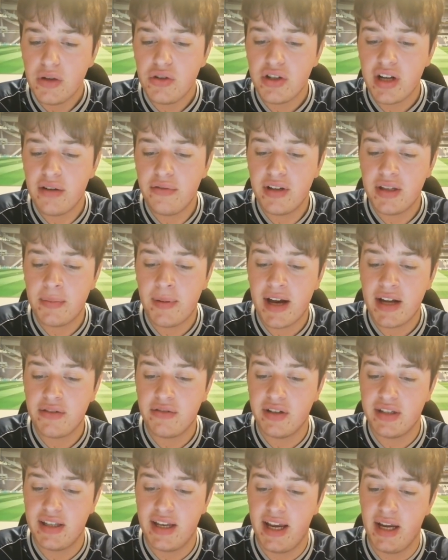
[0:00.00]
John
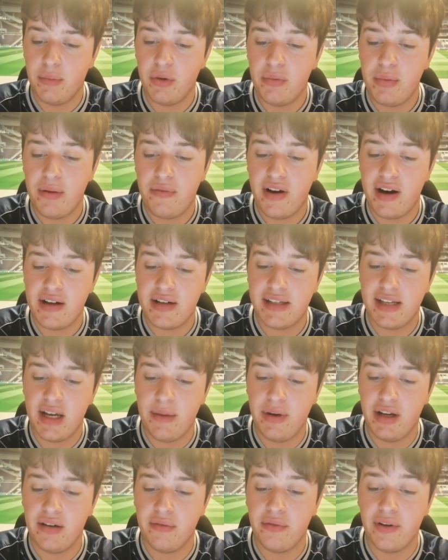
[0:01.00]
Fitzpatrick saying, would it be fair to
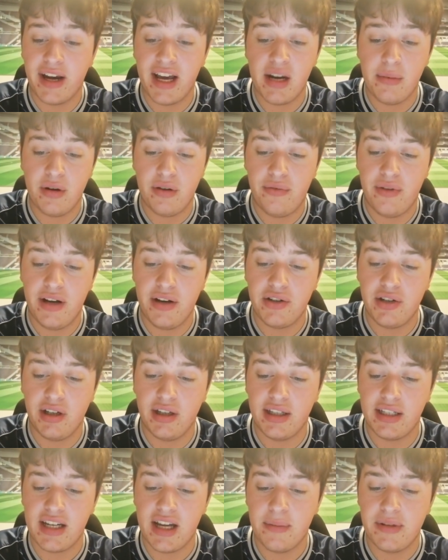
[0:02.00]
say we can forget about finishing
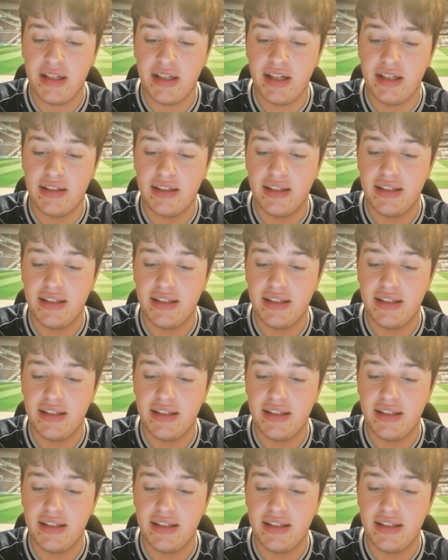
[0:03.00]
in the top six